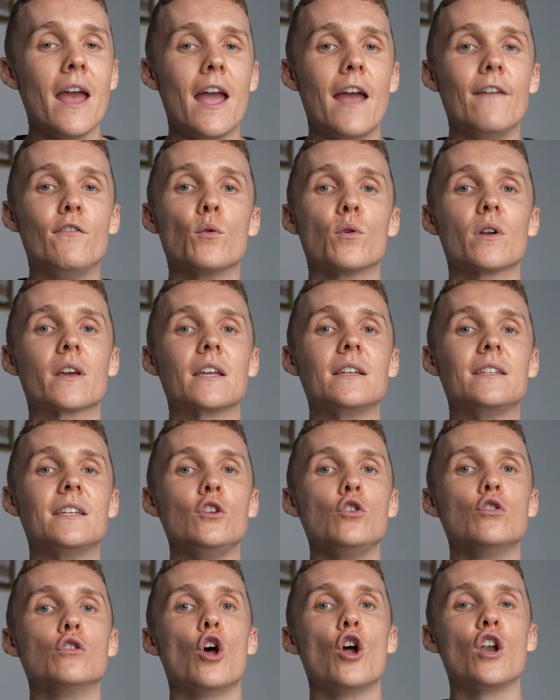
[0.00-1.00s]
If you want to
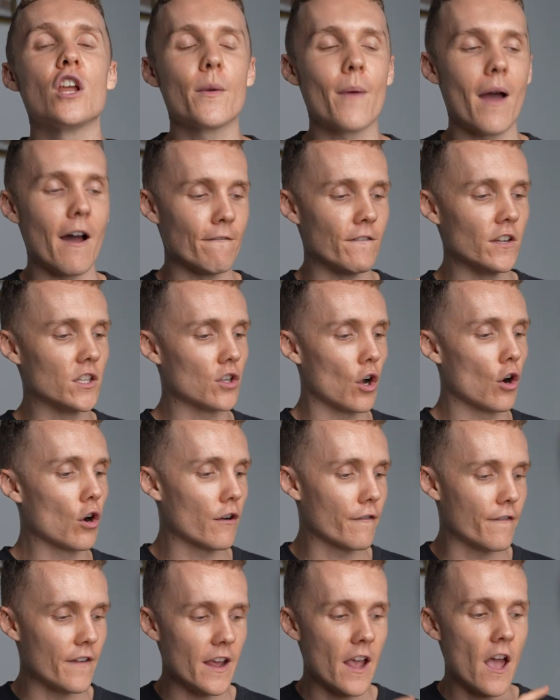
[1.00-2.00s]
continue learning about
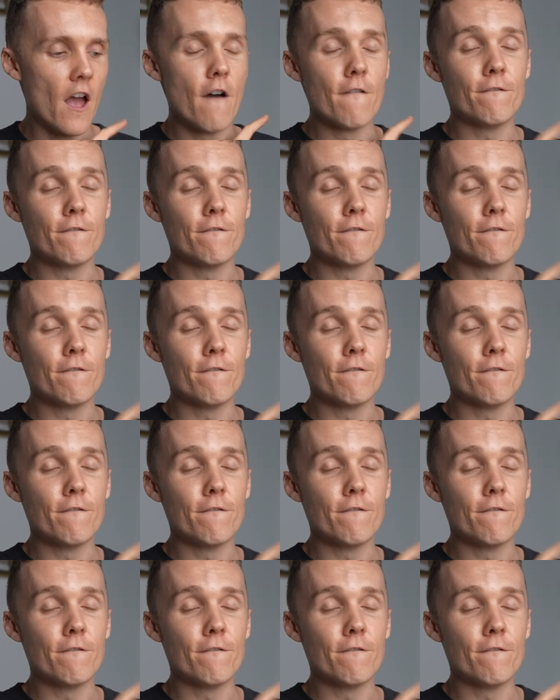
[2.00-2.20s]
photography,